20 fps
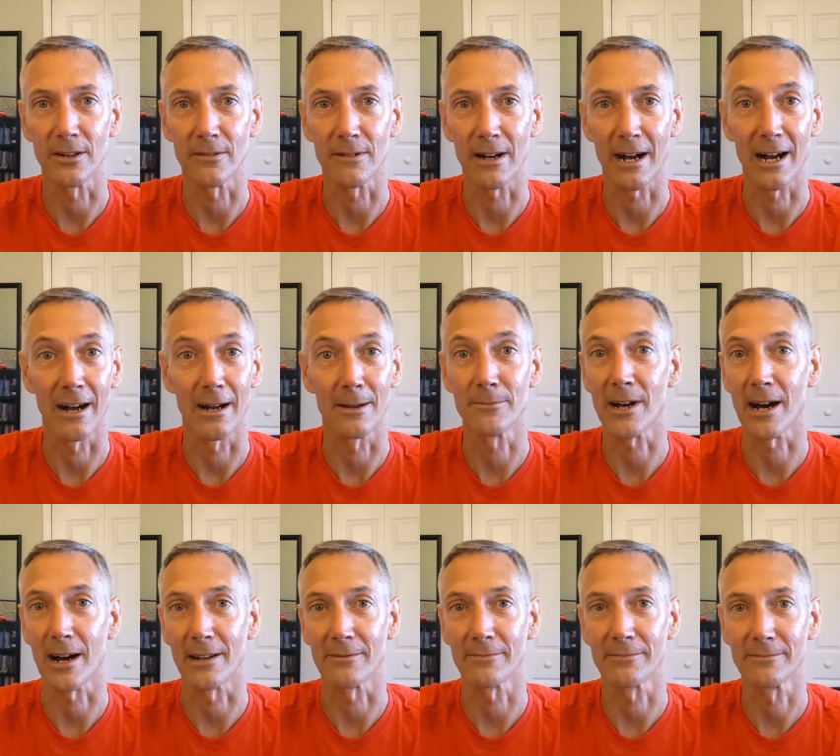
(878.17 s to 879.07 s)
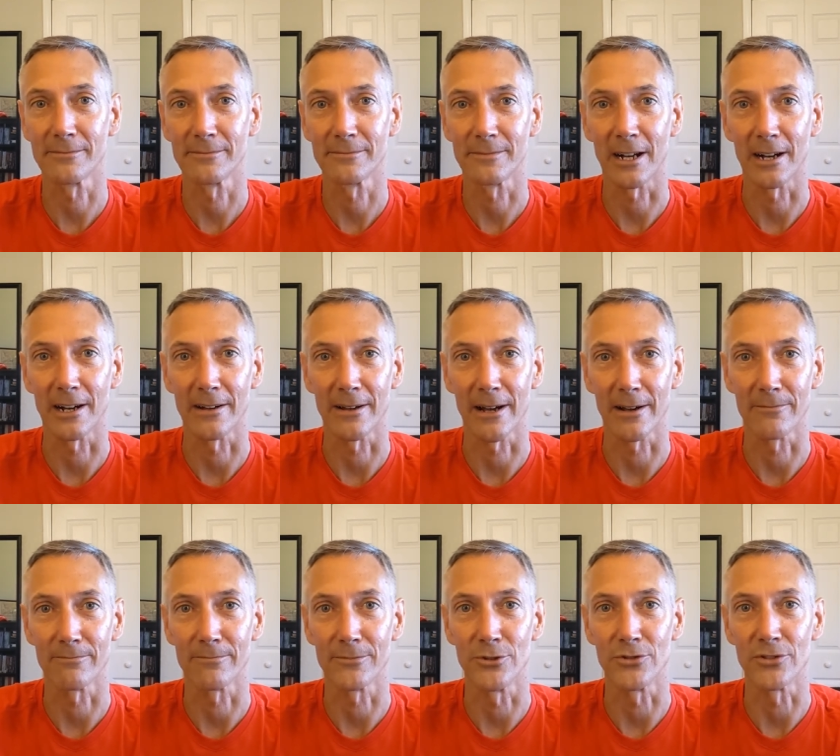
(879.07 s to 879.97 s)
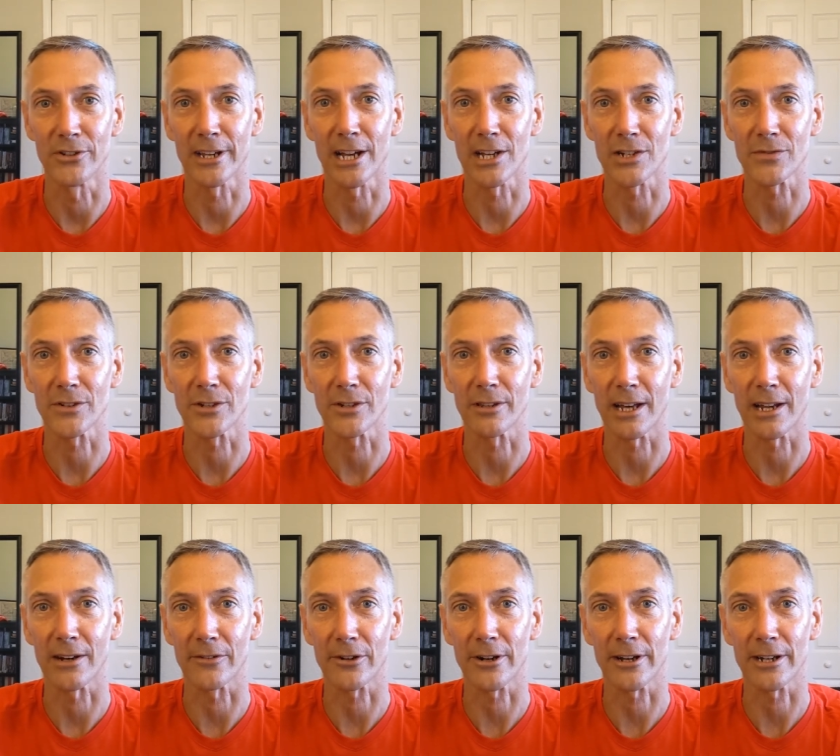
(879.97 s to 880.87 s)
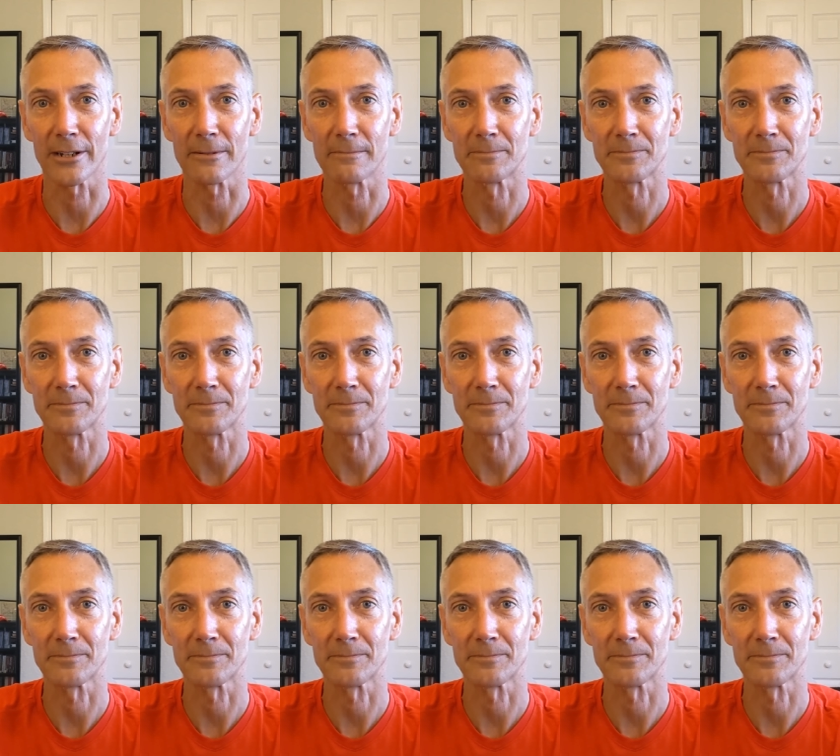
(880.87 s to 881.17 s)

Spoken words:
I'm not. I use a cash value line of credit.